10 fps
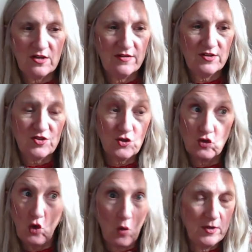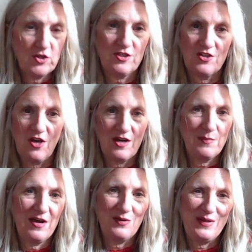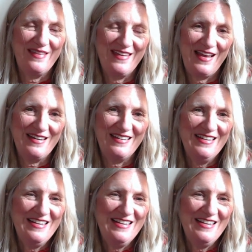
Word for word: And there's so much to talk about in that